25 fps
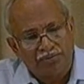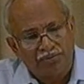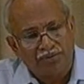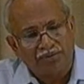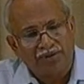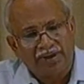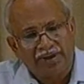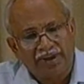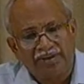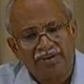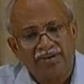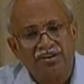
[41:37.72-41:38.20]

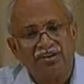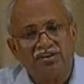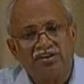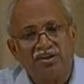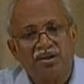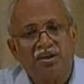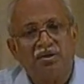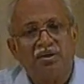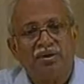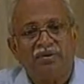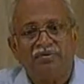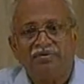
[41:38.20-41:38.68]
get eaten
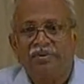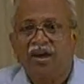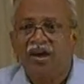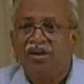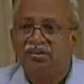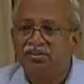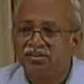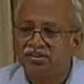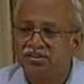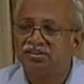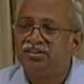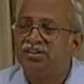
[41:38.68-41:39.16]
away
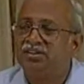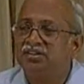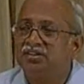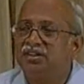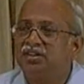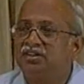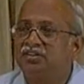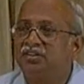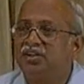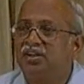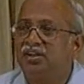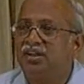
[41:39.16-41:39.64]
faster than the
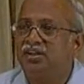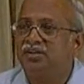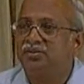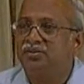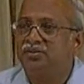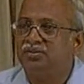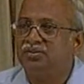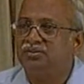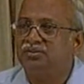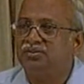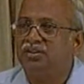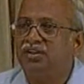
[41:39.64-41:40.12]
other
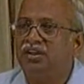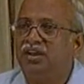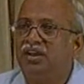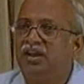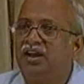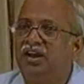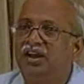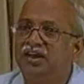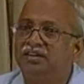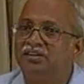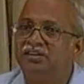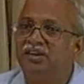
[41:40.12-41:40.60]
anodes,
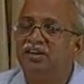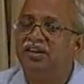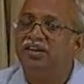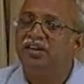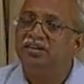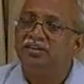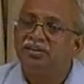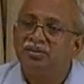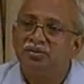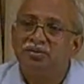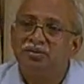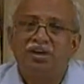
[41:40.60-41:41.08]
at the
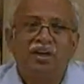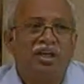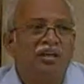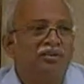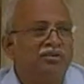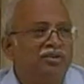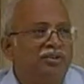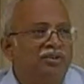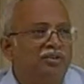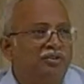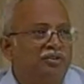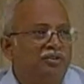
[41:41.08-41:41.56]
end you will have
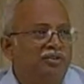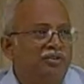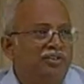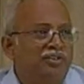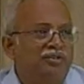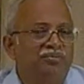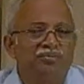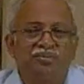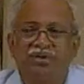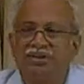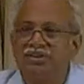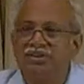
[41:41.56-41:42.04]
a
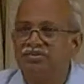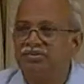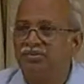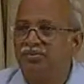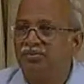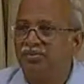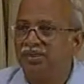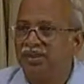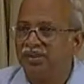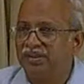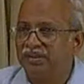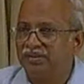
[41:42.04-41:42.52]
corroded place
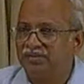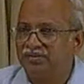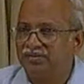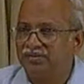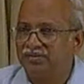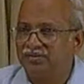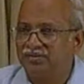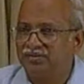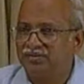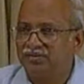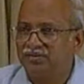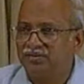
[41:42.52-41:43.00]
somewhere else.
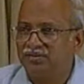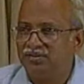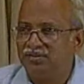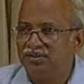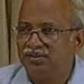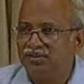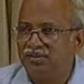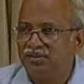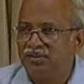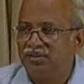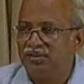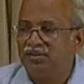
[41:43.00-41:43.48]

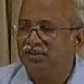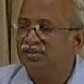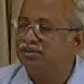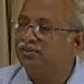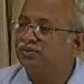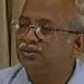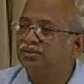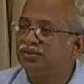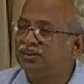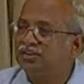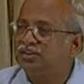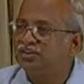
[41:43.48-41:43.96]
So,
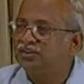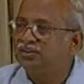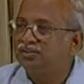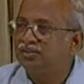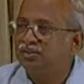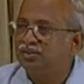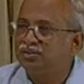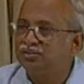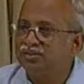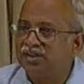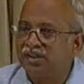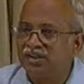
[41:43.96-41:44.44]
this is
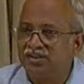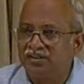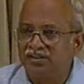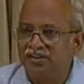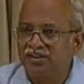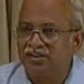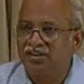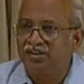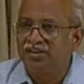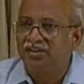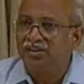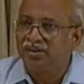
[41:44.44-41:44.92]
also another
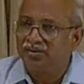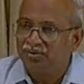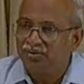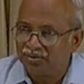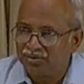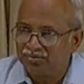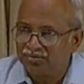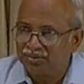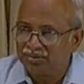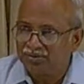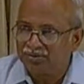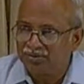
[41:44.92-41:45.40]
area which
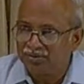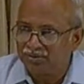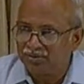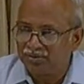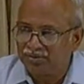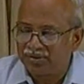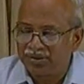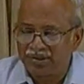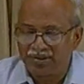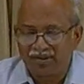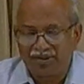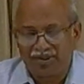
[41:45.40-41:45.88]
must be looked
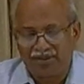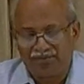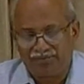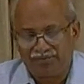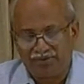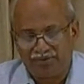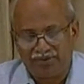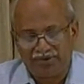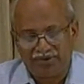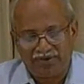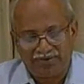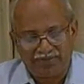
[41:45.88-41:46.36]
at
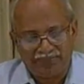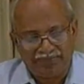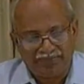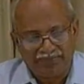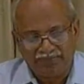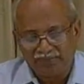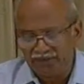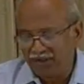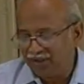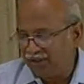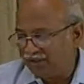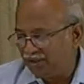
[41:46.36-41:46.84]
carefully.
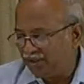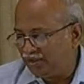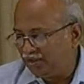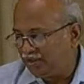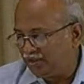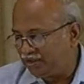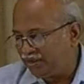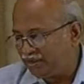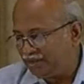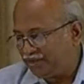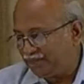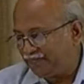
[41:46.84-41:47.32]

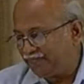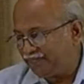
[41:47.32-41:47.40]
Okay.